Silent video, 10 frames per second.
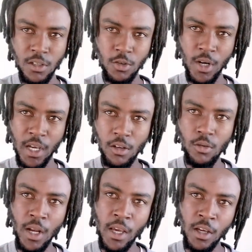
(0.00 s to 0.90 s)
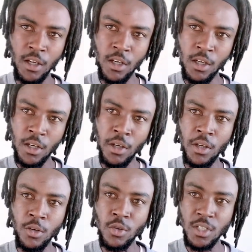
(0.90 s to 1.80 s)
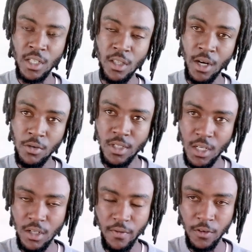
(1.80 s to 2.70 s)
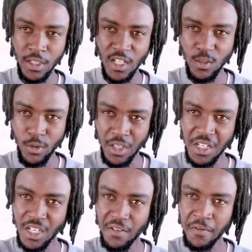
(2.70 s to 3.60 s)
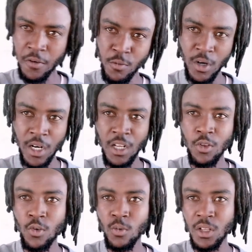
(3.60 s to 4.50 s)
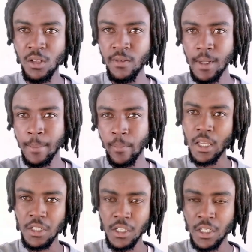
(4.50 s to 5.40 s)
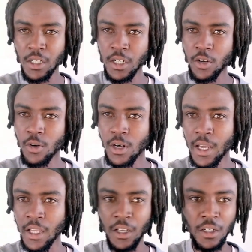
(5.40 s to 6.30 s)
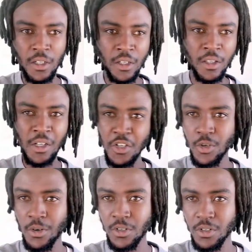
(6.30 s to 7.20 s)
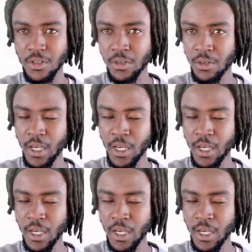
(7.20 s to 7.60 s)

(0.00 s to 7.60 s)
So I had to like use that 1,000 for transportation from Rakana to Ongwediva and record like 3 songs.